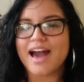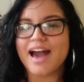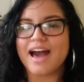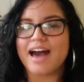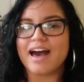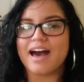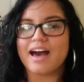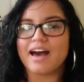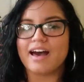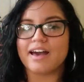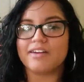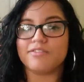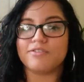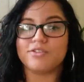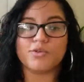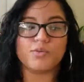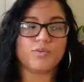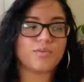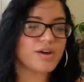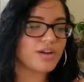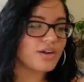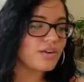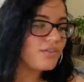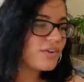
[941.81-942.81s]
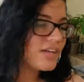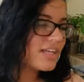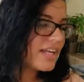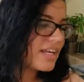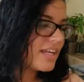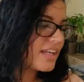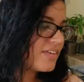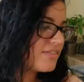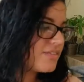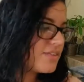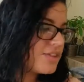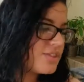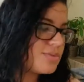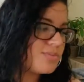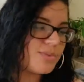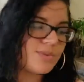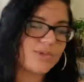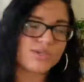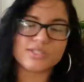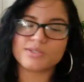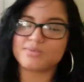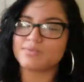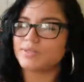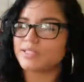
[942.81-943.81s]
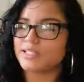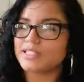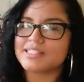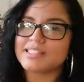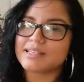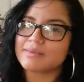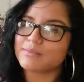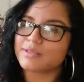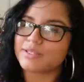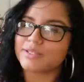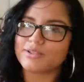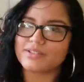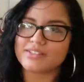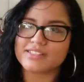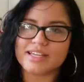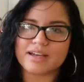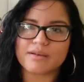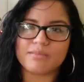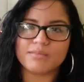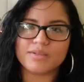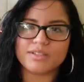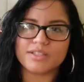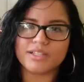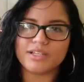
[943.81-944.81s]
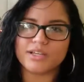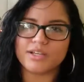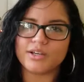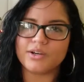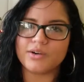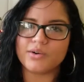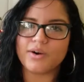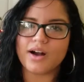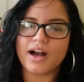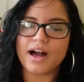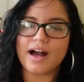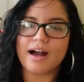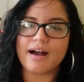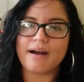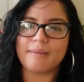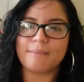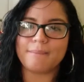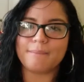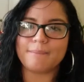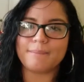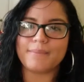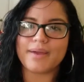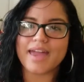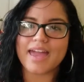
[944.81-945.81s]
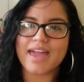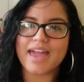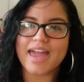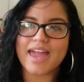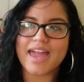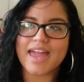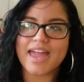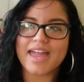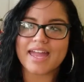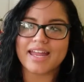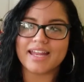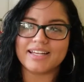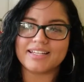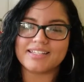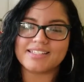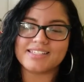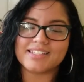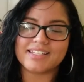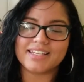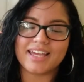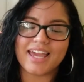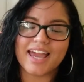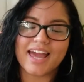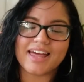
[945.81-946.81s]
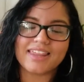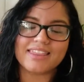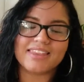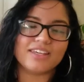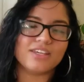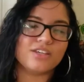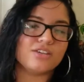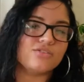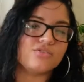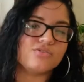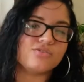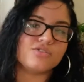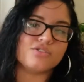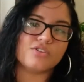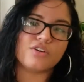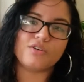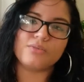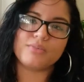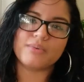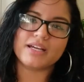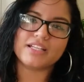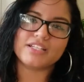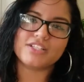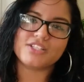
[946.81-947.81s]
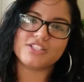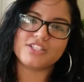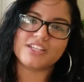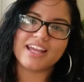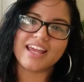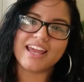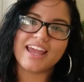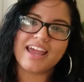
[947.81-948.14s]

Uh, if you want to read any of these books, please let me know down below. Um, and yeah, thank you so much.